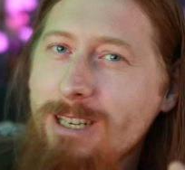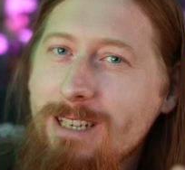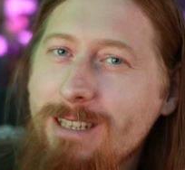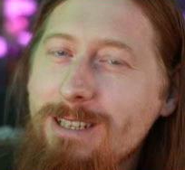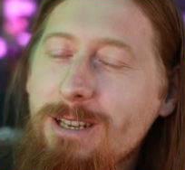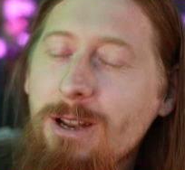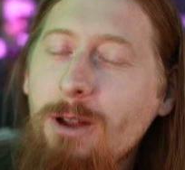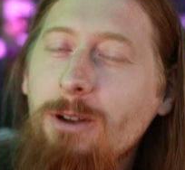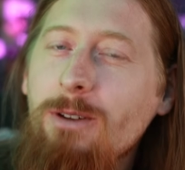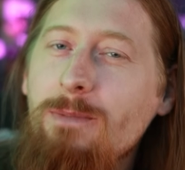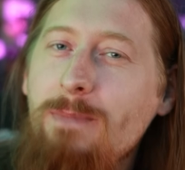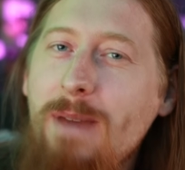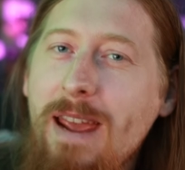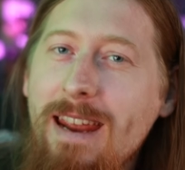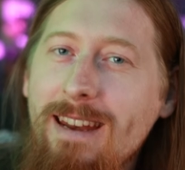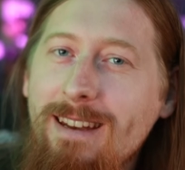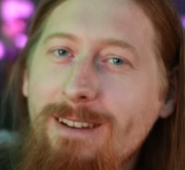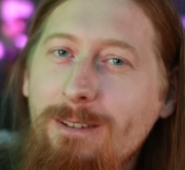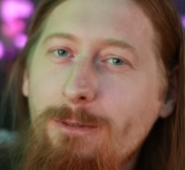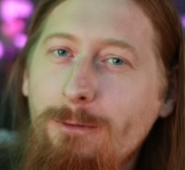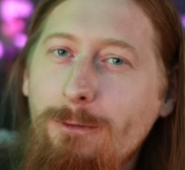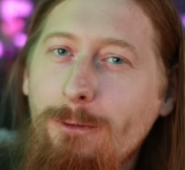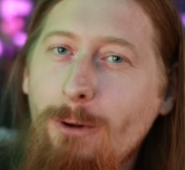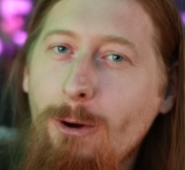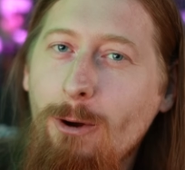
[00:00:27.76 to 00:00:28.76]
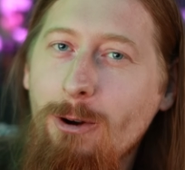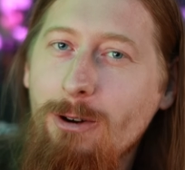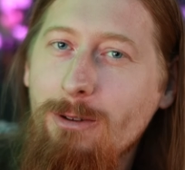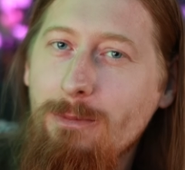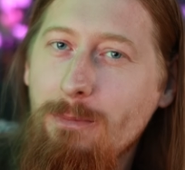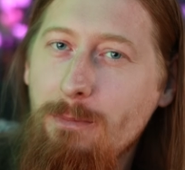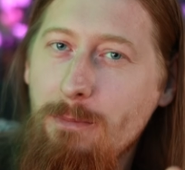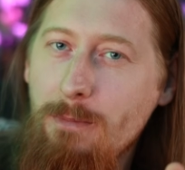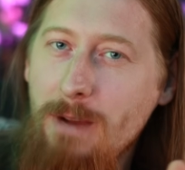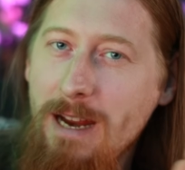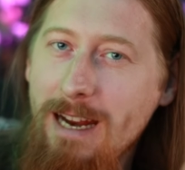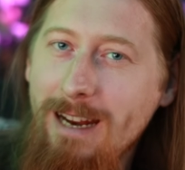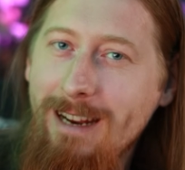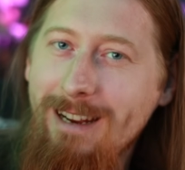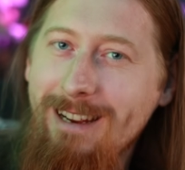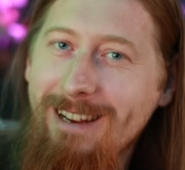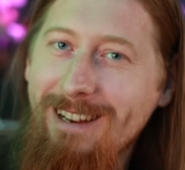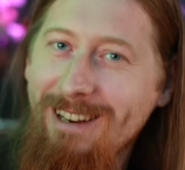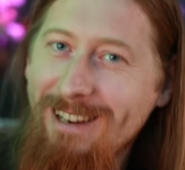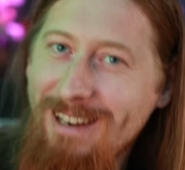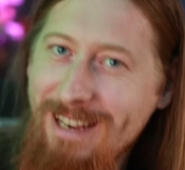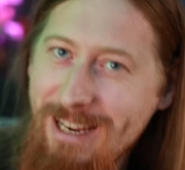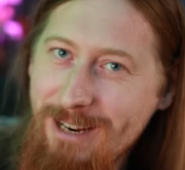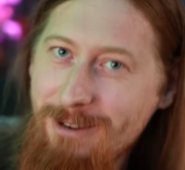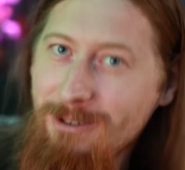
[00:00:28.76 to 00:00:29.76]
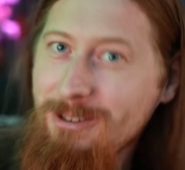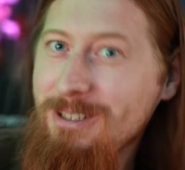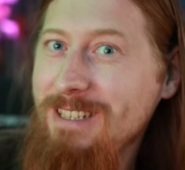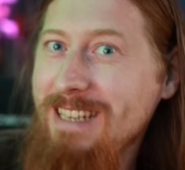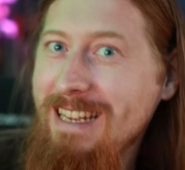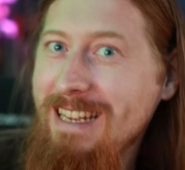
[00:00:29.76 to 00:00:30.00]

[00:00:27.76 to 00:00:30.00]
just not made for big Lego